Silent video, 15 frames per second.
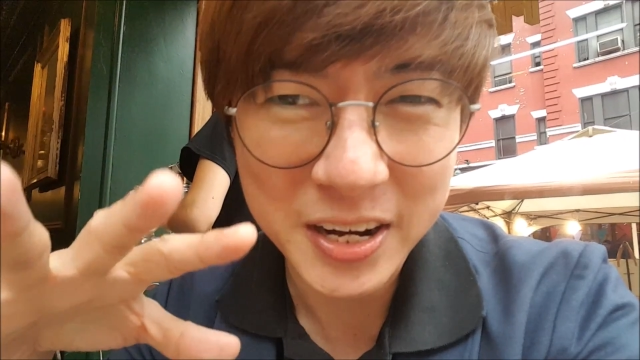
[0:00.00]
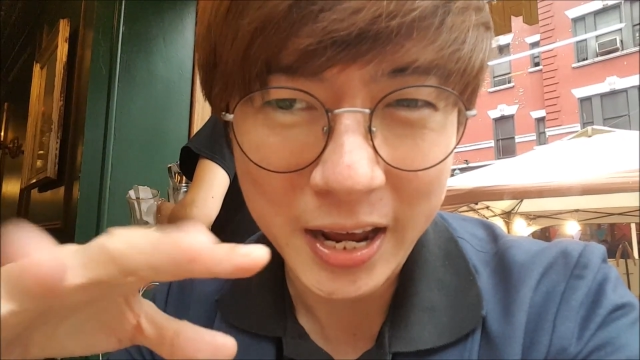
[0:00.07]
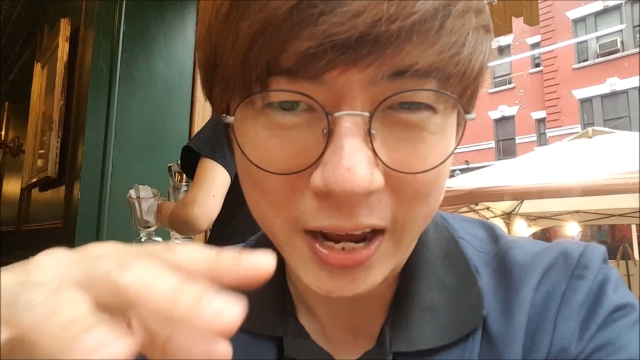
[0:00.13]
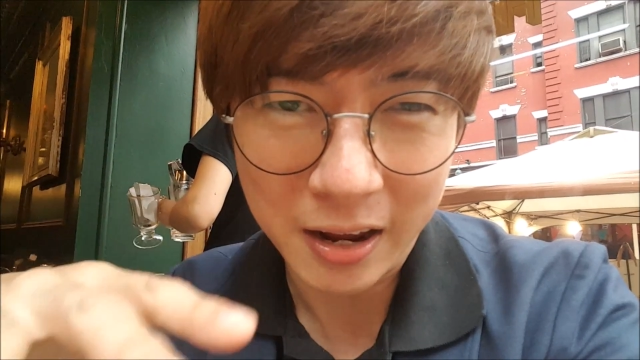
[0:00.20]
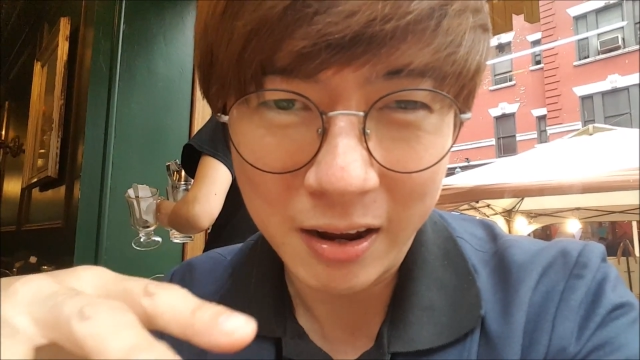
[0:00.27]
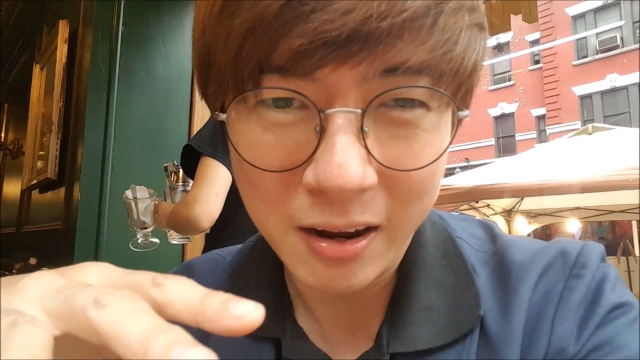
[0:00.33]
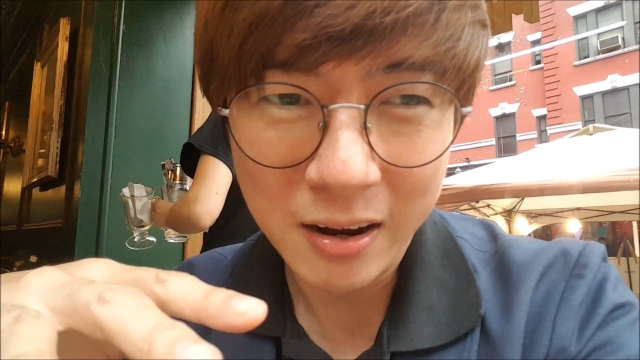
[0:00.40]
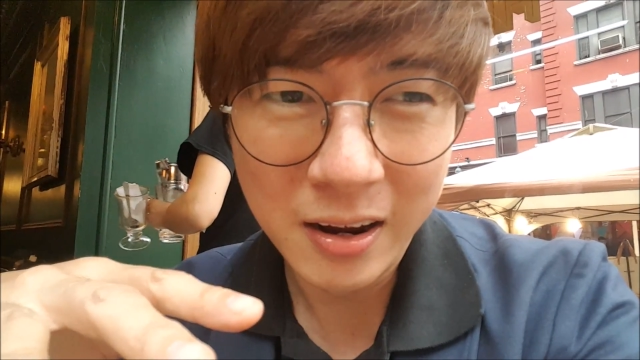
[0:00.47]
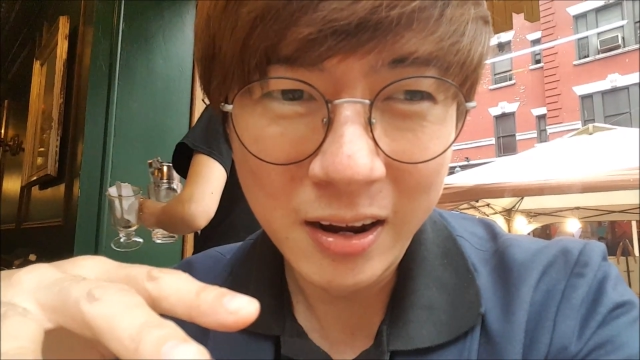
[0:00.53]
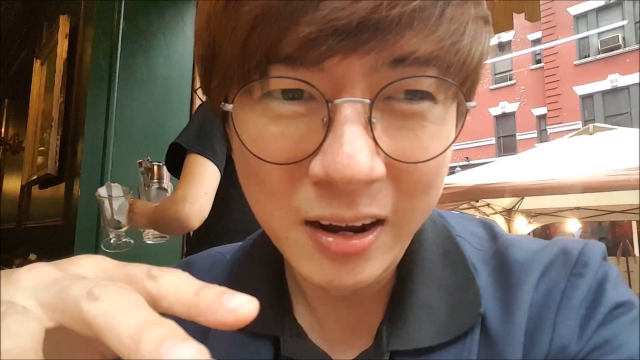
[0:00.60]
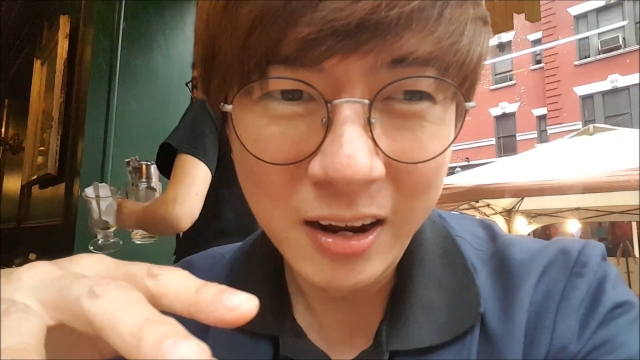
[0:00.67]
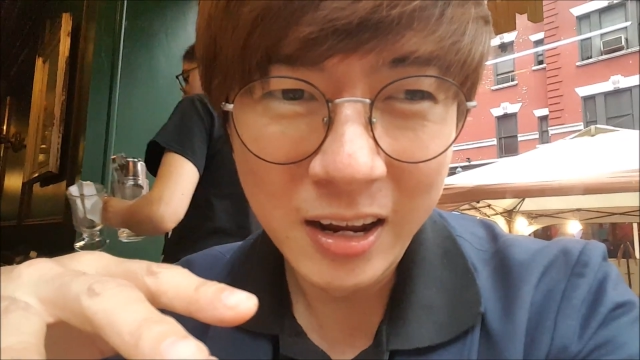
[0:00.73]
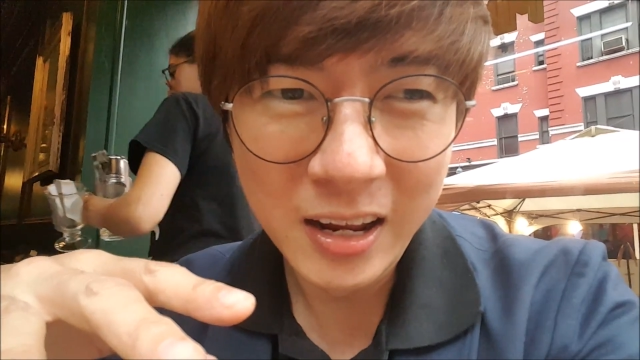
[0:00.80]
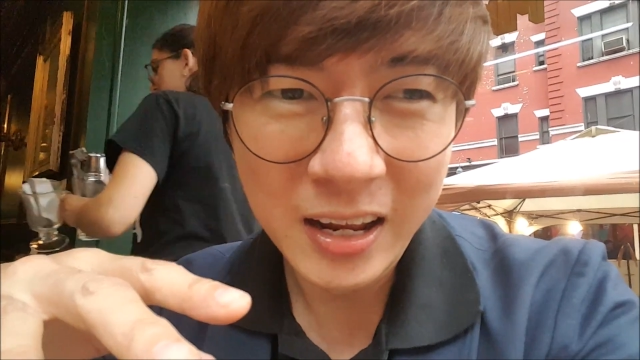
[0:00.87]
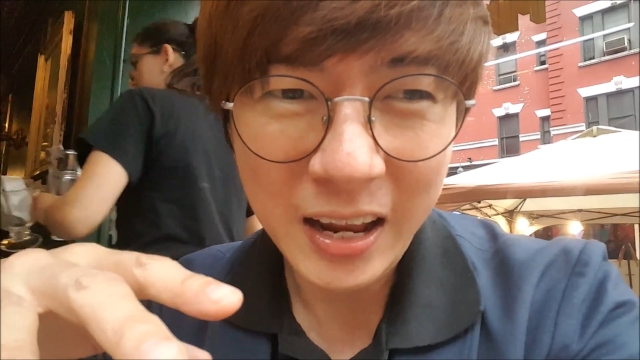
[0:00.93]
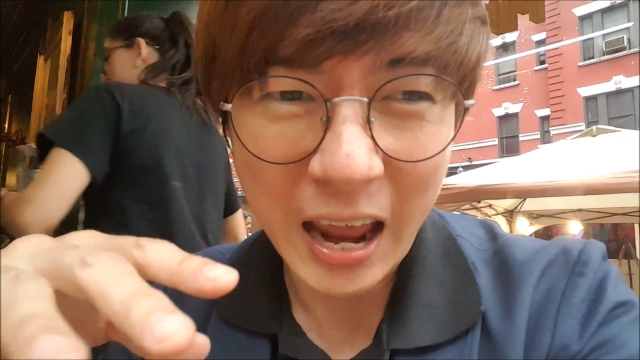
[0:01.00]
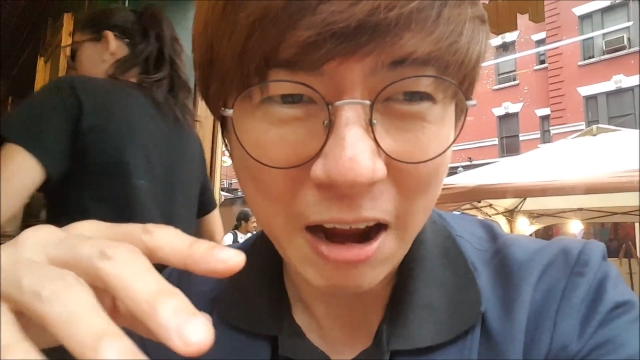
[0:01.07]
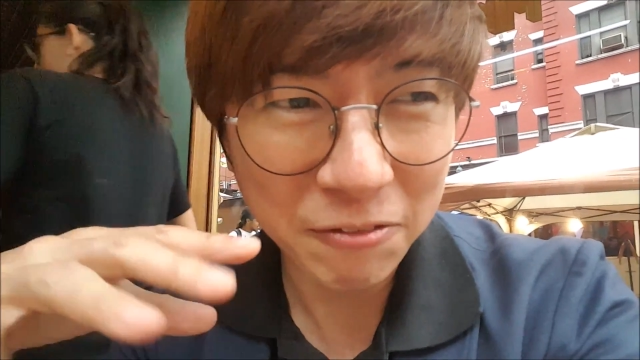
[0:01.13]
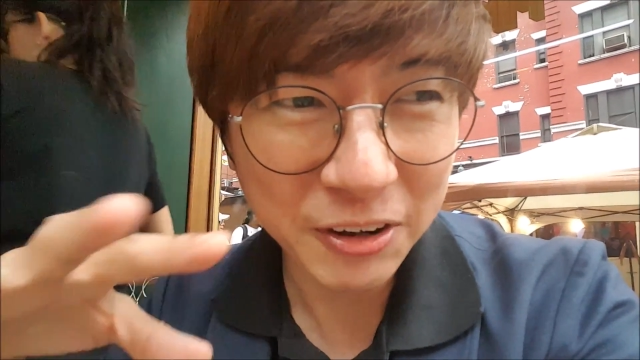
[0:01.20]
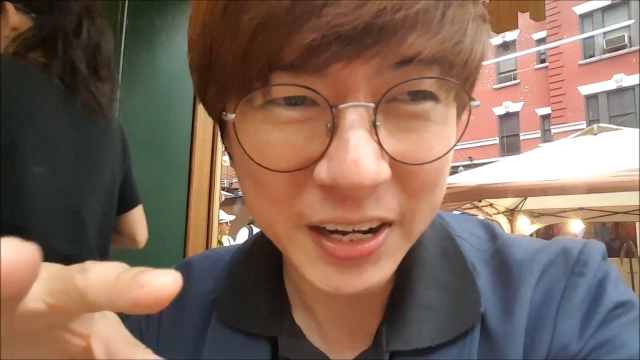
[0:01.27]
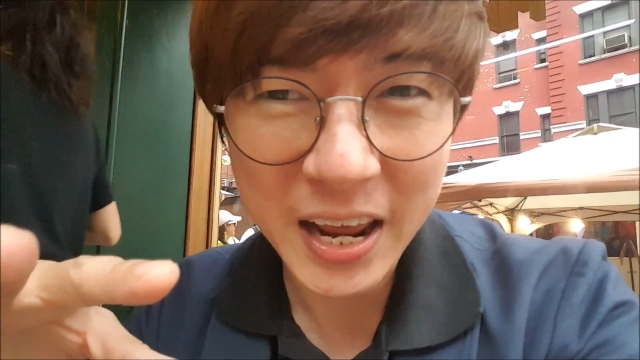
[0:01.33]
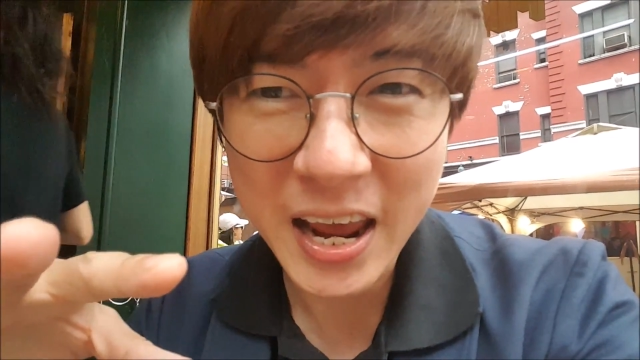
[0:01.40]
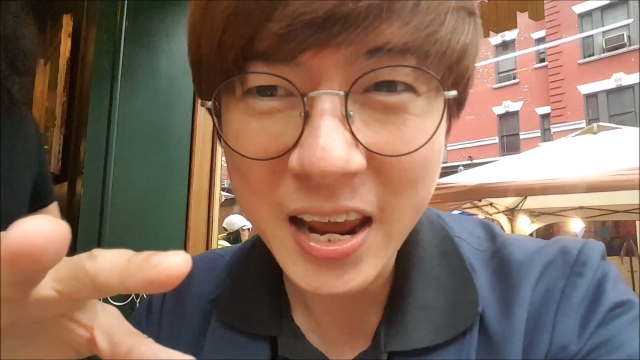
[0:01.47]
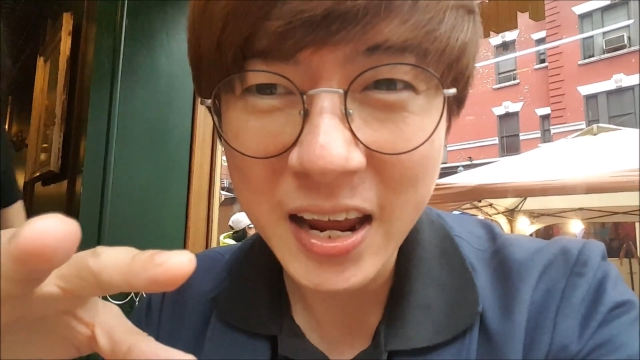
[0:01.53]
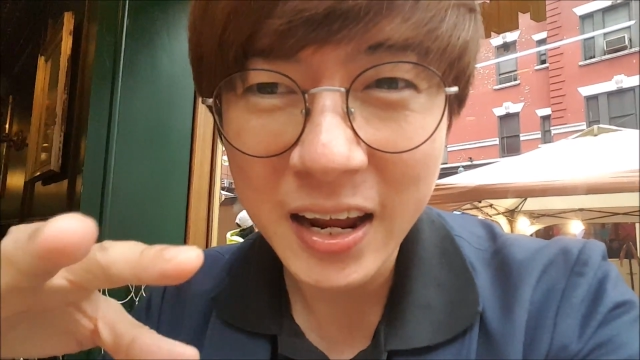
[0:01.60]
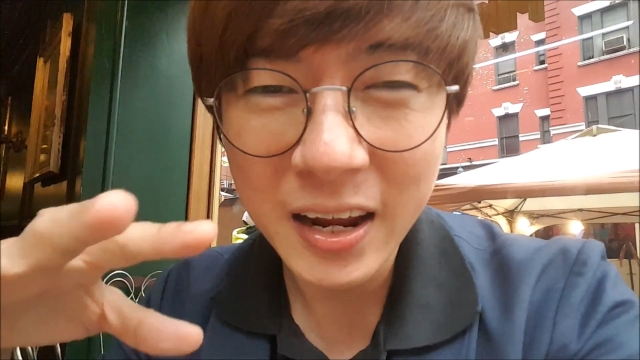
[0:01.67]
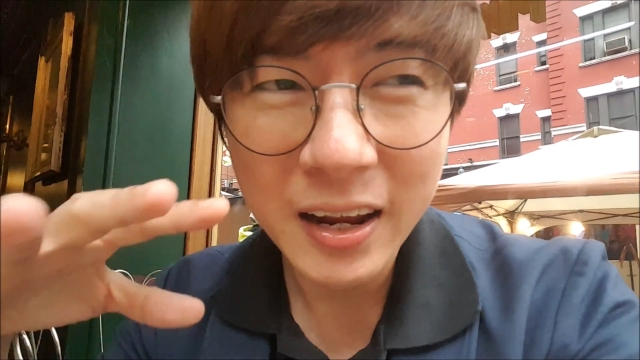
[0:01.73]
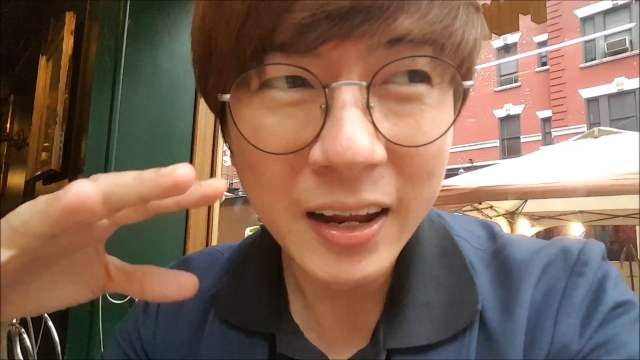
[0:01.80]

day. Every day,